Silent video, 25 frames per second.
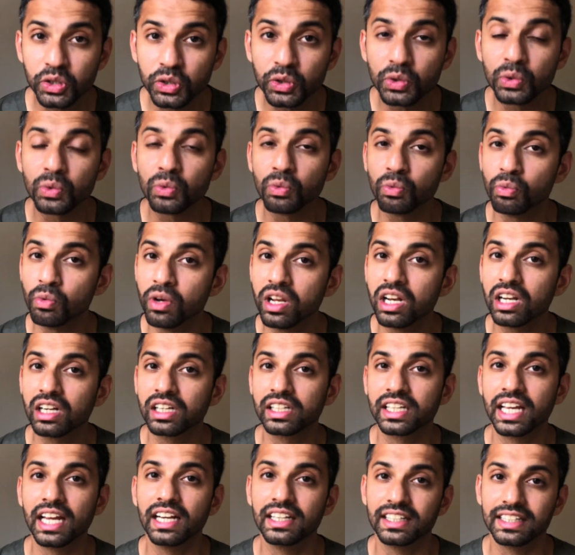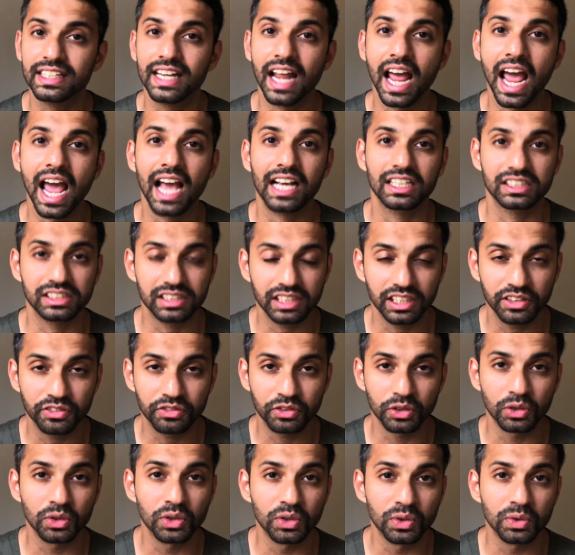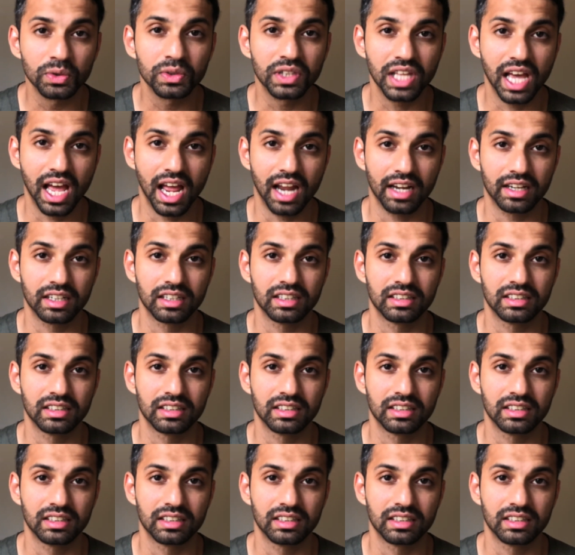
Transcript: you will get taxed if you do that.